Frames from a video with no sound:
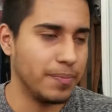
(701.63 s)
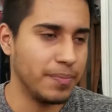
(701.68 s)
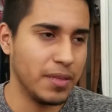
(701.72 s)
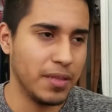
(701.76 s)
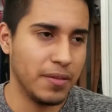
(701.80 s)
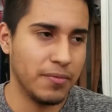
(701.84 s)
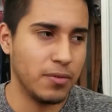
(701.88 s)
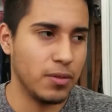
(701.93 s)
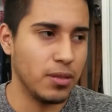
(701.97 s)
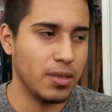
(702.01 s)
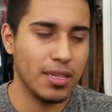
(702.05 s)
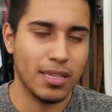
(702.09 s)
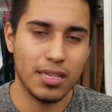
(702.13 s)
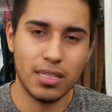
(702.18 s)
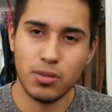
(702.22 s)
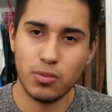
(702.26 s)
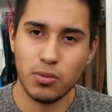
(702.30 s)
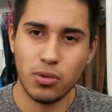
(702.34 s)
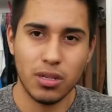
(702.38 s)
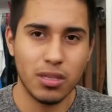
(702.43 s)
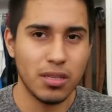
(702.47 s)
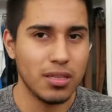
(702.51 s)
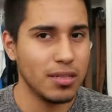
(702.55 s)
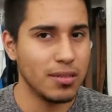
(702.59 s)
If you think it's
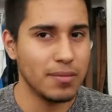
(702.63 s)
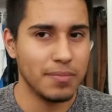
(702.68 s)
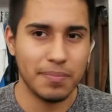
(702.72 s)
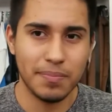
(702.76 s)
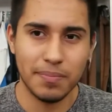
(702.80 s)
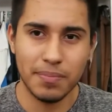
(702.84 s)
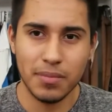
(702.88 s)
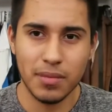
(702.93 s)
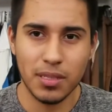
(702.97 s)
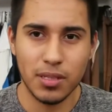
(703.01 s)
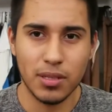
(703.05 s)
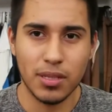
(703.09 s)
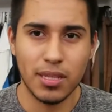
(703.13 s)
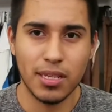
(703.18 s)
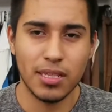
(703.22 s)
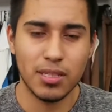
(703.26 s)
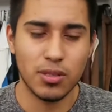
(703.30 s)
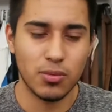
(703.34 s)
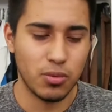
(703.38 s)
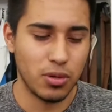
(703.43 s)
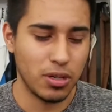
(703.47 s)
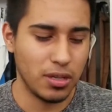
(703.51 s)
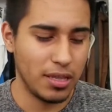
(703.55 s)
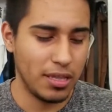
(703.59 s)

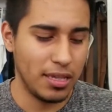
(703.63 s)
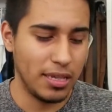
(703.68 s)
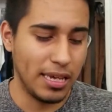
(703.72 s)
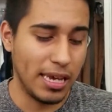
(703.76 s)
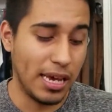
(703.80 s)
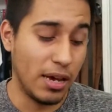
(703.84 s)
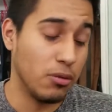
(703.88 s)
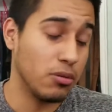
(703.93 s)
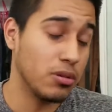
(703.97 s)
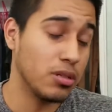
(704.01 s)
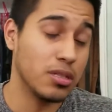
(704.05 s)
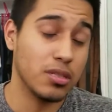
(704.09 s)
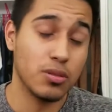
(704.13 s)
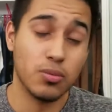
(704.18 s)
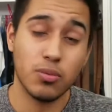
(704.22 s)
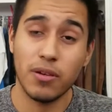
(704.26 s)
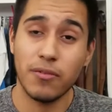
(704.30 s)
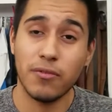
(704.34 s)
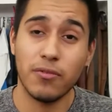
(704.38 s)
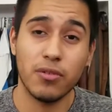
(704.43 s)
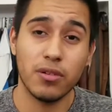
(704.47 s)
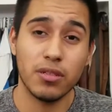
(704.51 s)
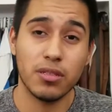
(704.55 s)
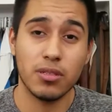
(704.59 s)
worth it, I would just
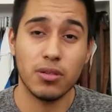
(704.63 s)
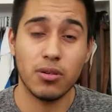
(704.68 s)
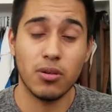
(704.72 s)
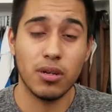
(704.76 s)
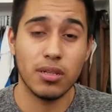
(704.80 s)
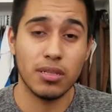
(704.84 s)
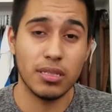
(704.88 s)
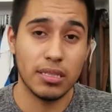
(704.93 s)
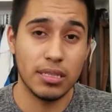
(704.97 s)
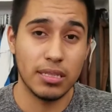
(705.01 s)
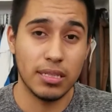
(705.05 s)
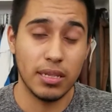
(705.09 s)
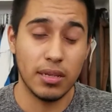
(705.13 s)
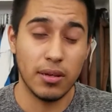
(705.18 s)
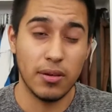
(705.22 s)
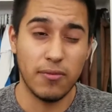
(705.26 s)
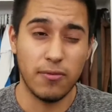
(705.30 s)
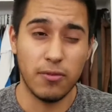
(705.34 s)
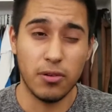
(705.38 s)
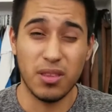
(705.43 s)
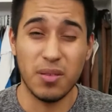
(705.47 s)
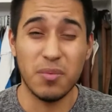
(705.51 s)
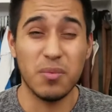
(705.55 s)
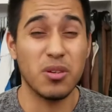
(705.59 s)
wait for it to go on
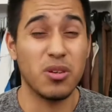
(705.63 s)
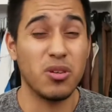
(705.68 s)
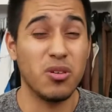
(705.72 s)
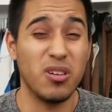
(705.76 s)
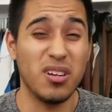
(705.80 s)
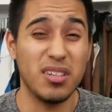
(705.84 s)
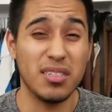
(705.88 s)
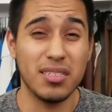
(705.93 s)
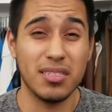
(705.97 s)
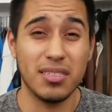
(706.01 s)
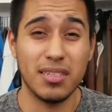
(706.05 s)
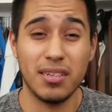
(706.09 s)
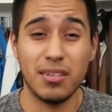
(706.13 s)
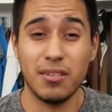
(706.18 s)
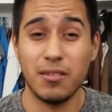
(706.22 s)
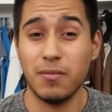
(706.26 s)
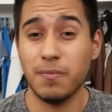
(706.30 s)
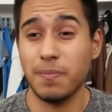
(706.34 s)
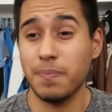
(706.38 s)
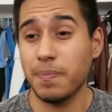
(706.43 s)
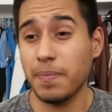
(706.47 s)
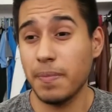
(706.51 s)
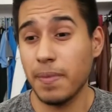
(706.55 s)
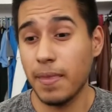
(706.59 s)
for them to go on
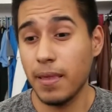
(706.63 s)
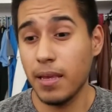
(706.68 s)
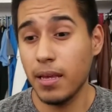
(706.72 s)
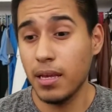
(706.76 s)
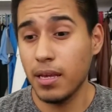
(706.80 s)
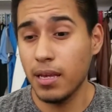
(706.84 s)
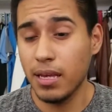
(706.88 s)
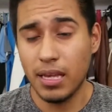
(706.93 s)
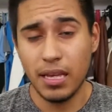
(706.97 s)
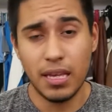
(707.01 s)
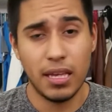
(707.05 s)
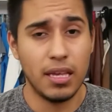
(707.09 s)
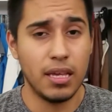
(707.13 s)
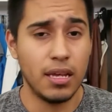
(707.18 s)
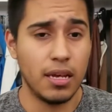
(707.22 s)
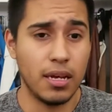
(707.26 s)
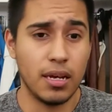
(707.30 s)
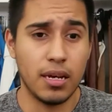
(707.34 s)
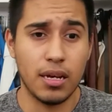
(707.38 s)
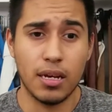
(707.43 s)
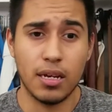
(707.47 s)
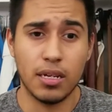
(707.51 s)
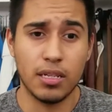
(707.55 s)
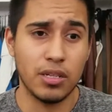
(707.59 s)
sale.
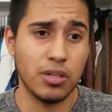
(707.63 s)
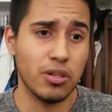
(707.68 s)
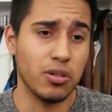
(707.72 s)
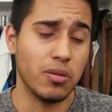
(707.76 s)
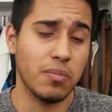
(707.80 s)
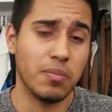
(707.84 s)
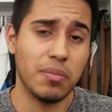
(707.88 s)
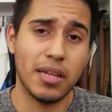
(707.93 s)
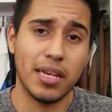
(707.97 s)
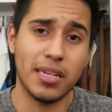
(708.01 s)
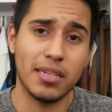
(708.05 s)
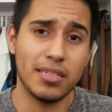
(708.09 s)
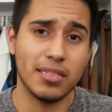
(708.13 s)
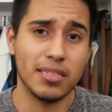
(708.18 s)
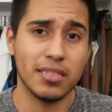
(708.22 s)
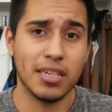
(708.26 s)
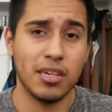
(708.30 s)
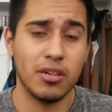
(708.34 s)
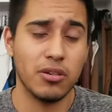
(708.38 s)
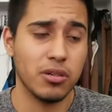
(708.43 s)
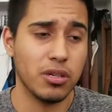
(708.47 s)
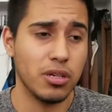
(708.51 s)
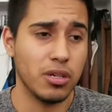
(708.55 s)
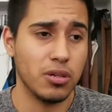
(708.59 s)
Apply
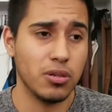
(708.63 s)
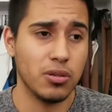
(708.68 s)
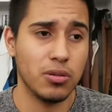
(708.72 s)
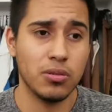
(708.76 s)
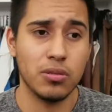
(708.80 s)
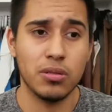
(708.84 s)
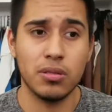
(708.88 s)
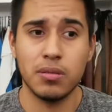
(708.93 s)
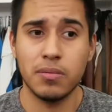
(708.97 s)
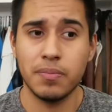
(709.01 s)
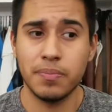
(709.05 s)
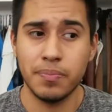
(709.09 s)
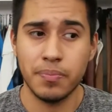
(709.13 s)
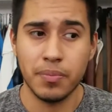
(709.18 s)
discount codes,